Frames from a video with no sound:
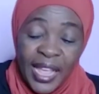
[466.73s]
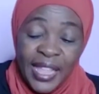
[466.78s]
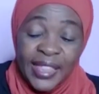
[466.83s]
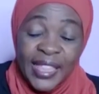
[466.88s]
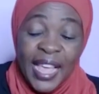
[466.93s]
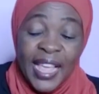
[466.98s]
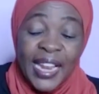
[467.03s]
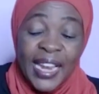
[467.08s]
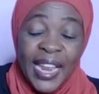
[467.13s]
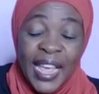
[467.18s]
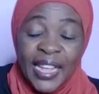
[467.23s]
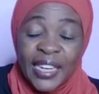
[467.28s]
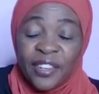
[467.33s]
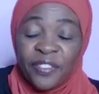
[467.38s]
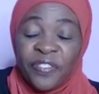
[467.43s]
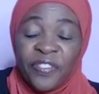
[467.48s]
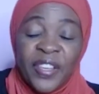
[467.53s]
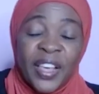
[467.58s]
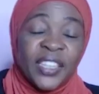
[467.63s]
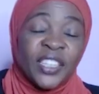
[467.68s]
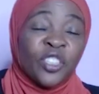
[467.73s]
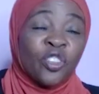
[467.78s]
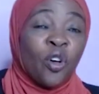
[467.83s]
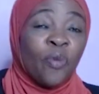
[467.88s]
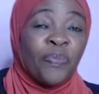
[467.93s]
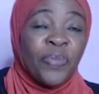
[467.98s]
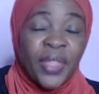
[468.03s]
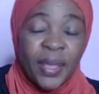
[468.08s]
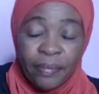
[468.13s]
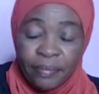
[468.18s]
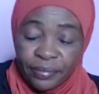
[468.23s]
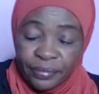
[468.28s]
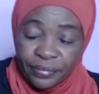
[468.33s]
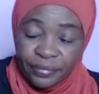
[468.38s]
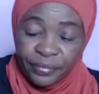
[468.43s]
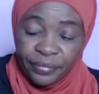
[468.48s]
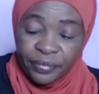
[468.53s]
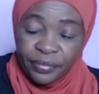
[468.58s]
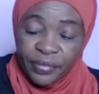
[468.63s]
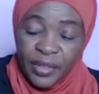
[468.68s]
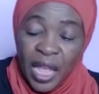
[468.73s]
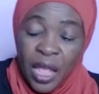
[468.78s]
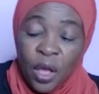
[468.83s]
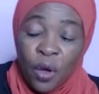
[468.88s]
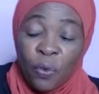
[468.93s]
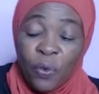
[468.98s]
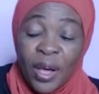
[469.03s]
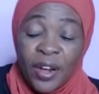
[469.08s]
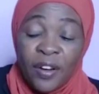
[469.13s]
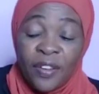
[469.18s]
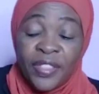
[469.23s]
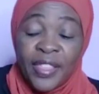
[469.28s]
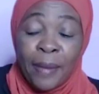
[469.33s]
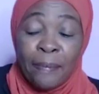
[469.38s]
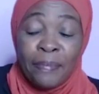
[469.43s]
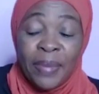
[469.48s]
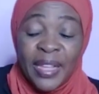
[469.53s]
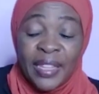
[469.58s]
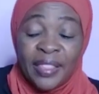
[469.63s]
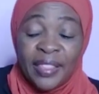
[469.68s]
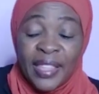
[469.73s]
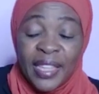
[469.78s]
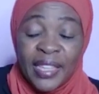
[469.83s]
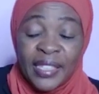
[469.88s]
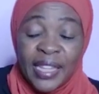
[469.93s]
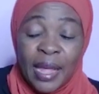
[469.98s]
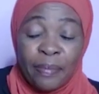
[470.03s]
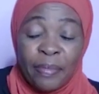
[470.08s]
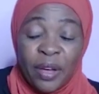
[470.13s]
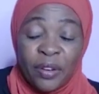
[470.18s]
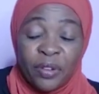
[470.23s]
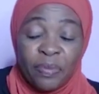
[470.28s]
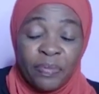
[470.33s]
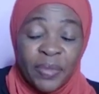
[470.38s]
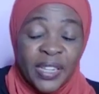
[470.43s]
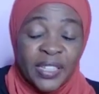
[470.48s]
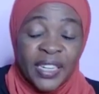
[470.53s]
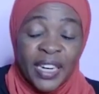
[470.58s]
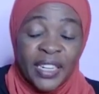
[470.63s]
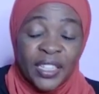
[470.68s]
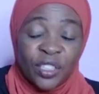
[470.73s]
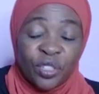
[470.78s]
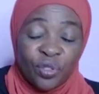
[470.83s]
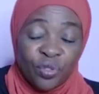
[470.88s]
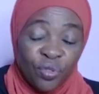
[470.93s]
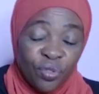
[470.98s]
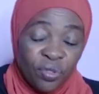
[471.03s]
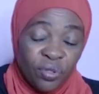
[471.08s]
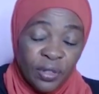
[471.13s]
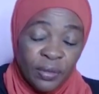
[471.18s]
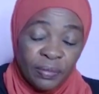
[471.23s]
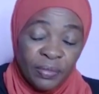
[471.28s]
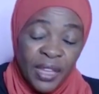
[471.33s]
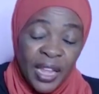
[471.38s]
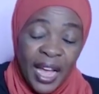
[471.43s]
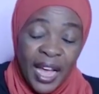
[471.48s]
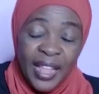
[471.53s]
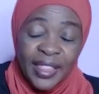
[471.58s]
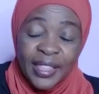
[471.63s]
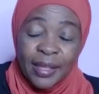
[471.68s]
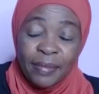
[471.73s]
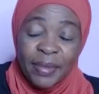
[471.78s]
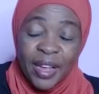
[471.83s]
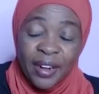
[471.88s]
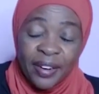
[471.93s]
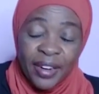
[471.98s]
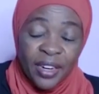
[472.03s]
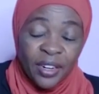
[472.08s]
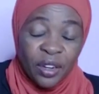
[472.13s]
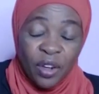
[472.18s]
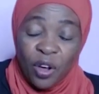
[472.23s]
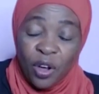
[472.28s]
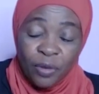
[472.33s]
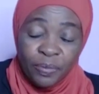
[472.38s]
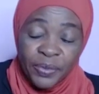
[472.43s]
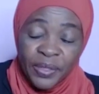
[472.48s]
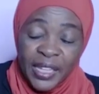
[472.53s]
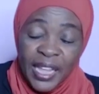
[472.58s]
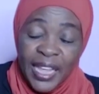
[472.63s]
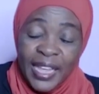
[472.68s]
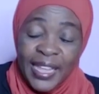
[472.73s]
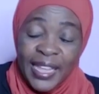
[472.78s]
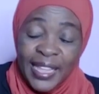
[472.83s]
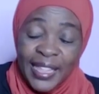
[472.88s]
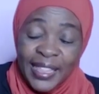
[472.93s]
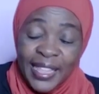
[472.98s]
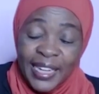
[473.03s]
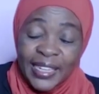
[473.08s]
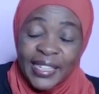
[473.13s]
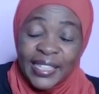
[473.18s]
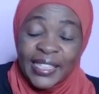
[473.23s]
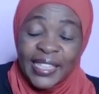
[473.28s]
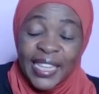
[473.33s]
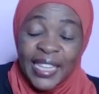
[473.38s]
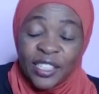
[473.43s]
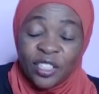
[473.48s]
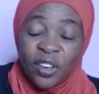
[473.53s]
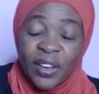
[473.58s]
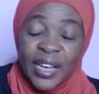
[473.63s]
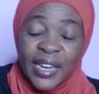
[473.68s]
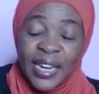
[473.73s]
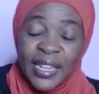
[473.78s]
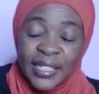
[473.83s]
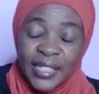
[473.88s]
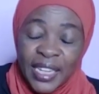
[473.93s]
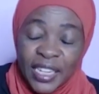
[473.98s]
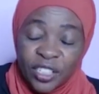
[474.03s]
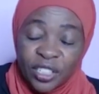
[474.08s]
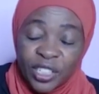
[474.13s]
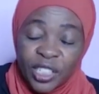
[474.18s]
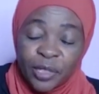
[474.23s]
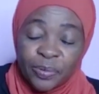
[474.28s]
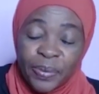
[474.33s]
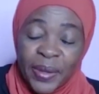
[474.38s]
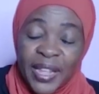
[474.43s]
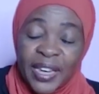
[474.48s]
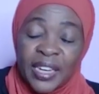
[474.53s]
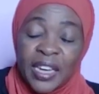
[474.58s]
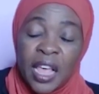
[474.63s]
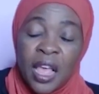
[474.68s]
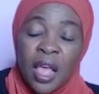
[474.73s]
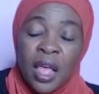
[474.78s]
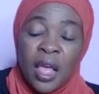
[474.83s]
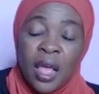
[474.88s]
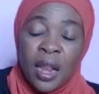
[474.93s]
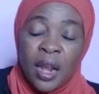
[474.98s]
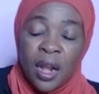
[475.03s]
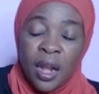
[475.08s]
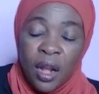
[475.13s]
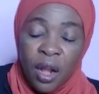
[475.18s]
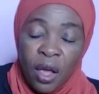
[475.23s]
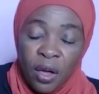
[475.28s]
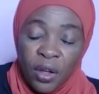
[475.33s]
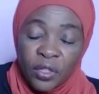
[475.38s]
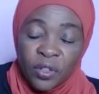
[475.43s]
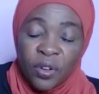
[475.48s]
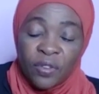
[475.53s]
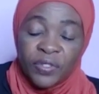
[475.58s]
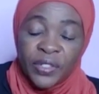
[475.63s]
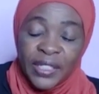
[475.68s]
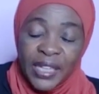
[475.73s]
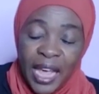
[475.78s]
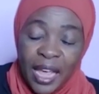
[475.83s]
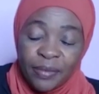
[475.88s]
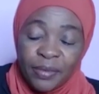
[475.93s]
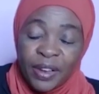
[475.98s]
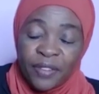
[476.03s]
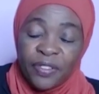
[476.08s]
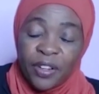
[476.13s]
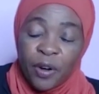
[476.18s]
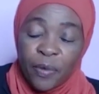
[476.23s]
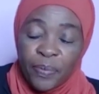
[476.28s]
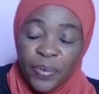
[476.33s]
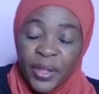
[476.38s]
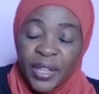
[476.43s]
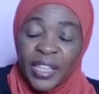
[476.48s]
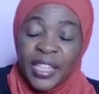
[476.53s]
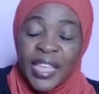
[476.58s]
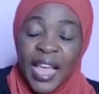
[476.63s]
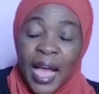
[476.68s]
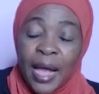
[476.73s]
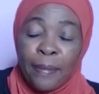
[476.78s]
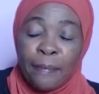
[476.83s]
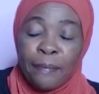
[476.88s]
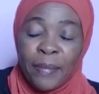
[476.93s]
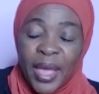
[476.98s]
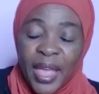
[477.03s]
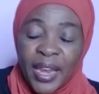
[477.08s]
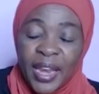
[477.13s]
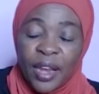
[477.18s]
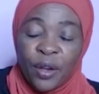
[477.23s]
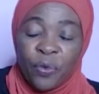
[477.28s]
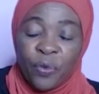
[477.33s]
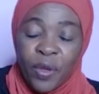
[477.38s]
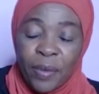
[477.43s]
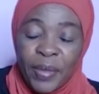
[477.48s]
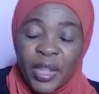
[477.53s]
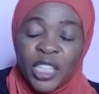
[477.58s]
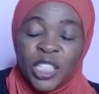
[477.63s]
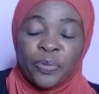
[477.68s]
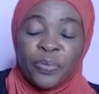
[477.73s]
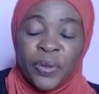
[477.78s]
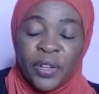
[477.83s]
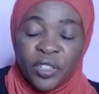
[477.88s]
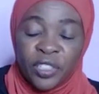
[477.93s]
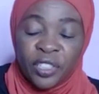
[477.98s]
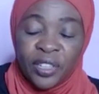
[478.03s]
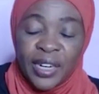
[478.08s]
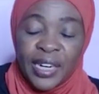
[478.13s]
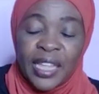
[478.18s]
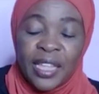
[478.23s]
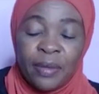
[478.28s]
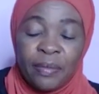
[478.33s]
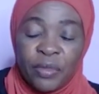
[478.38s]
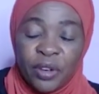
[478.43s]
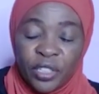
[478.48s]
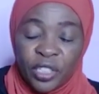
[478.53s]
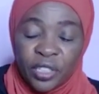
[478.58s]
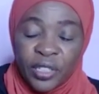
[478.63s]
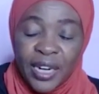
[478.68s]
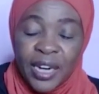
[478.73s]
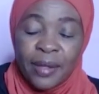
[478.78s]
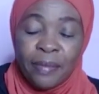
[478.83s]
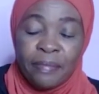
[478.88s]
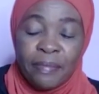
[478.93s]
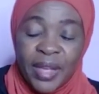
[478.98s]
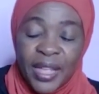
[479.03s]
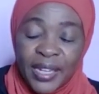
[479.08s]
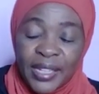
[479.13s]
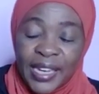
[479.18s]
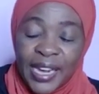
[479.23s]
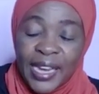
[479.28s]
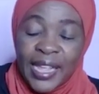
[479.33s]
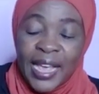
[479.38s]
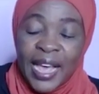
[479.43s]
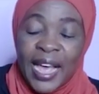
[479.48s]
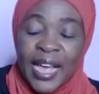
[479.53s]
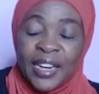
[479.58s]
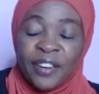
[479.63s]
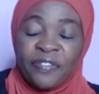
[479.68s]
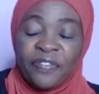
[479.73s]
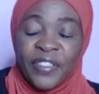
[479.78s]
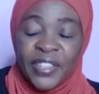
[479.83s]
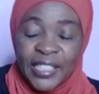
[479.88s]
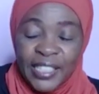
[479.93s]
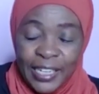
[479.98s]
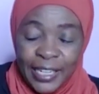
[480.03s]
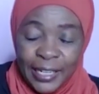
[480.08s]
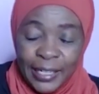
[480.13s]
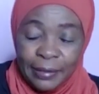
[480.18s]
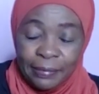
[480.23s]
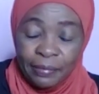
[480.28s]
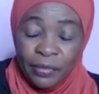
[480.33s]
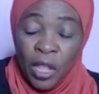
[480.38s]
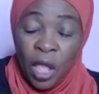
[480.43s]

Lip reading: They let fear stop them. One of the best things about military school and the Marine Corps is that these organizations spend a lot of time developing young men and women spiritually, emotionally, mentally, and physically.